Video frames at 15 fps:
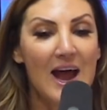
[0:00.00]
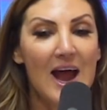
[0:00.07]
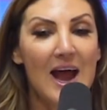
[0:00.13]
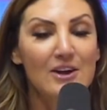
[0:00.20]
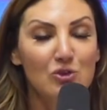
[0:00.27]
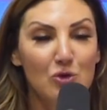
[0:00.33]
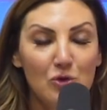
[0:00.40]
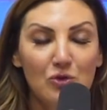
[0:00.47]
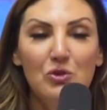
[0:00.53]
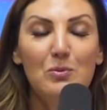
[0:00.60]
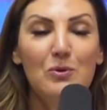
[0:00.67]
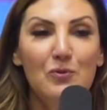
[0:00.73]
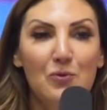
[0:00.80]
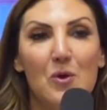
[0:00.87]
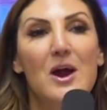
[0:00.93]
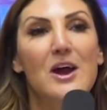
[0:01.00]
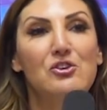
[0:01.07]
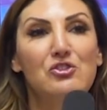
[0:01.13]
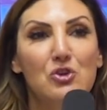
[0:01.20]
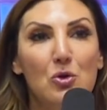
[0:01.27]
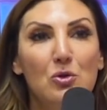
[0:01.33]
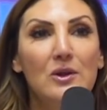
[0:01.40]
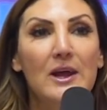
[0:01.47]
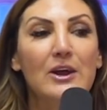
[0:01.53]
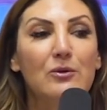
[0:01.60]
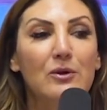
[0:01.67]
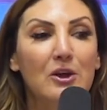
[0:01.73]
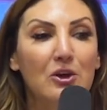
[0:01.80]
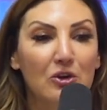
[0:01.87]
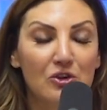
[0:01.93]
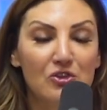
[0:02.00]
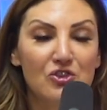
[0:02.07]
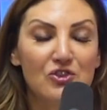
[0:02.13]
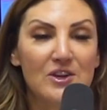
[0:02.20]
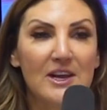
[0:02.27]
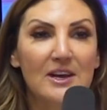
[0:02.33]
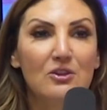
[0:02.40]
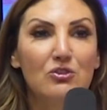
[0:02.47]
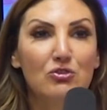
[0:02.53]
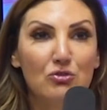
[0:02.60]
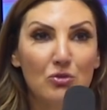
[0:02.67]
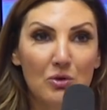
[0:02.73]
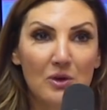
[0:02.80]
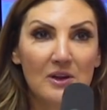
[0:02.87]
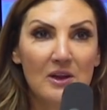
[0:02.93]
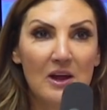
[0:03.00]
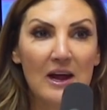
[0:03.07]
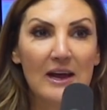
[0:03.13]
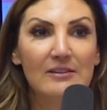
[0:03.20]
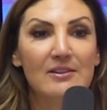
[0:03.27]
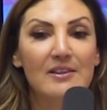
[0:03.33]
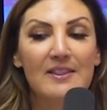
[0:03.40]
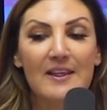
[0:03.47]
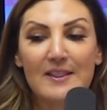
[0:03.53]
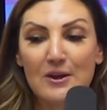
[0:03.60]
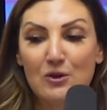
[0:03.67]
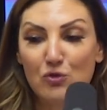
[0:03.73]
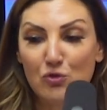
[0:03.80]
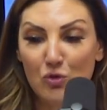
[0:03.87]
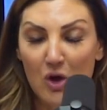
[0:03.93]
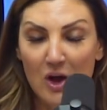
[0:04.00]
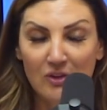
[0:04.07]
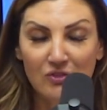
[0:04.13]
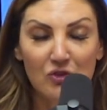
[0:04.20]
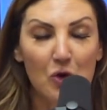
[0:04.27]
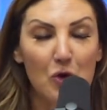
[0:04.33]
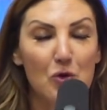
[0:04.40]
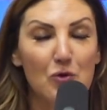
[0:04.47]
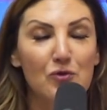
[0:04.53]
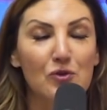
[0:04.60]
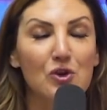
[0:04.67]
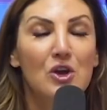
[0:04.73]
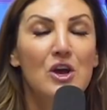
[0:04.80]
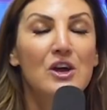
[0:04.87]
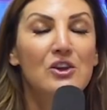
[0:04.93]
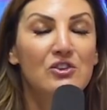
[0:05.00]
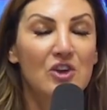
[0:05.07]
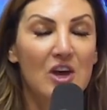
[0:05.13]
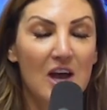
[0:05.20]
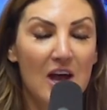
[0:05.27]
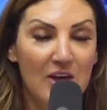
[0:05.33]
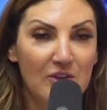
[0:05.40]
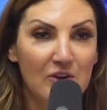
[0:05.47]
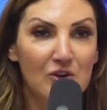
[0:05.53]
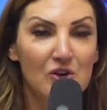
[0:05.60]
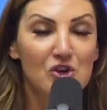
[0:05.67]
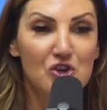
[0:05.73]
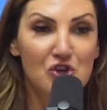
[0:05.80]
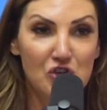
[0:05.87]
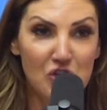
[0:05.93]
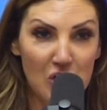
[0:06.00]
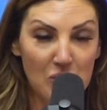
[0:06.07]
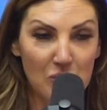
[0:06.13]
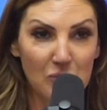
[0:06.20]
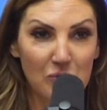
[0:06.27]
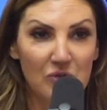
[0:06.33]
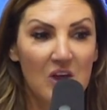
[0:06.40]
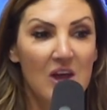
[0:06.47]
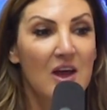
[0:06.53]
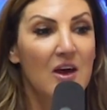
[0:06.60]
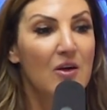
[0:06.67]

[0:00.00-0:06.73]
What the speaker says: I told you before, I don't like regurgitated storylines that then cross over to other shows.